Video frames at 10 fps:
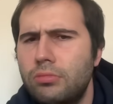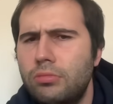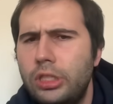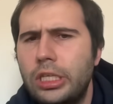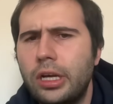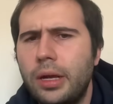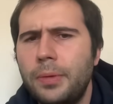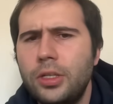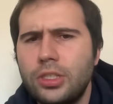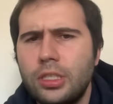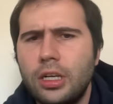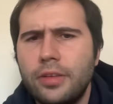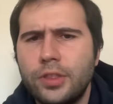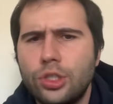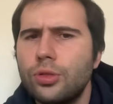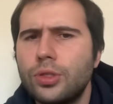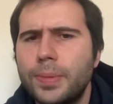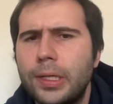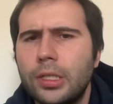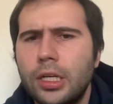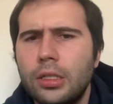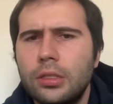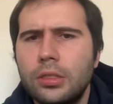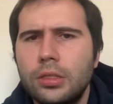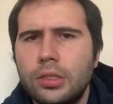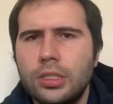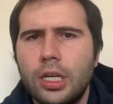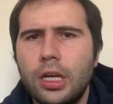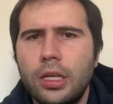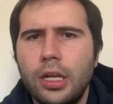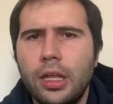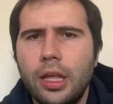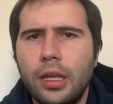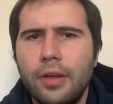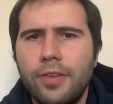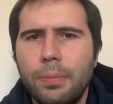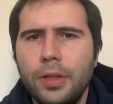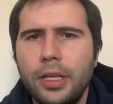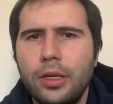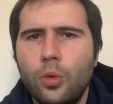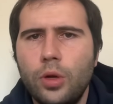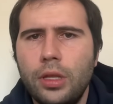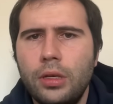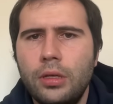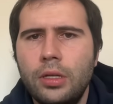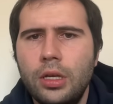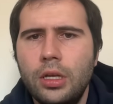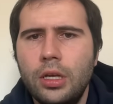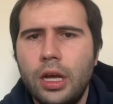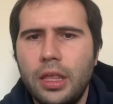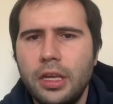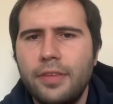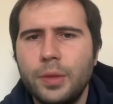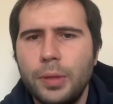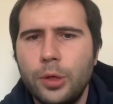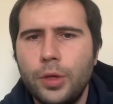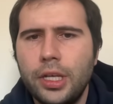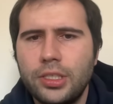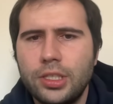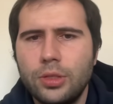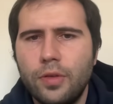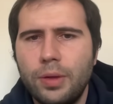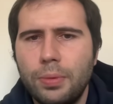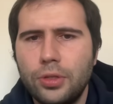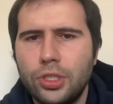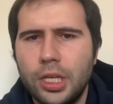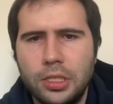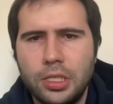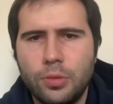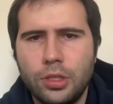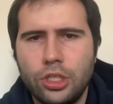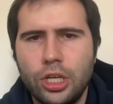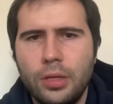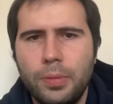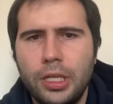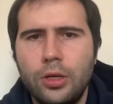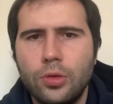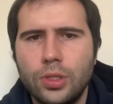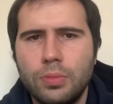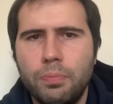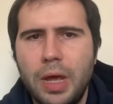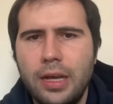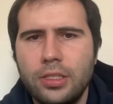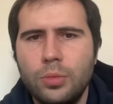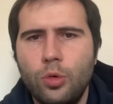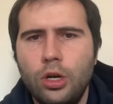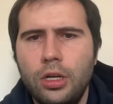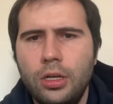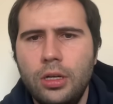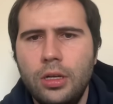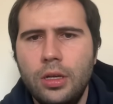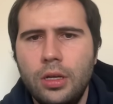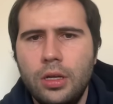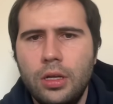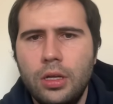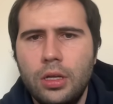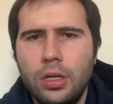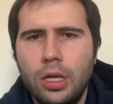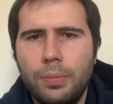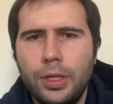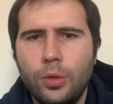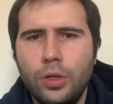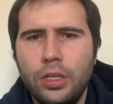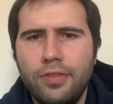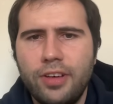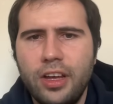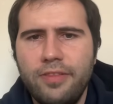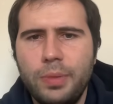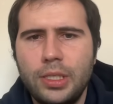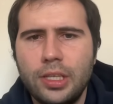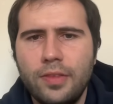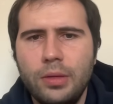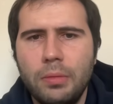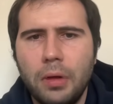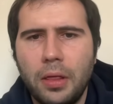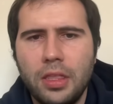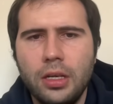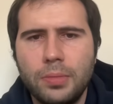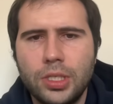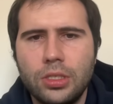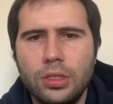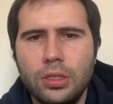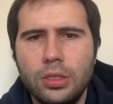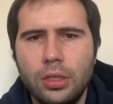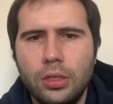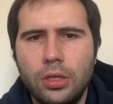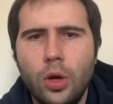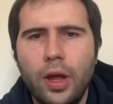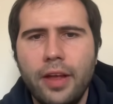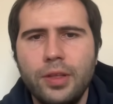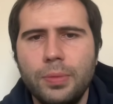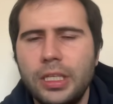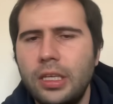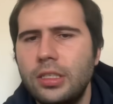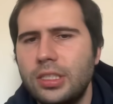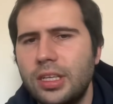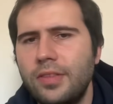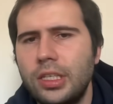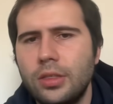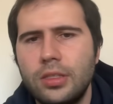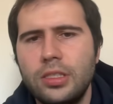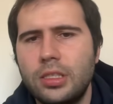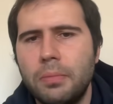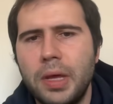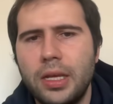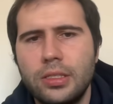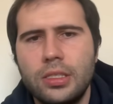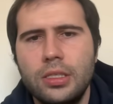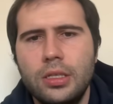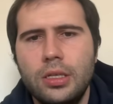Yeah, I'm honestly not even sure who's better here. Because, yeah, like if I play queen, I think I have to play queen a6, so if he pushes, I can take with a check, but he goes back somewhere. I play queen d5, b7. I think I'm still... No, I have to play king d7 here. This is a mess.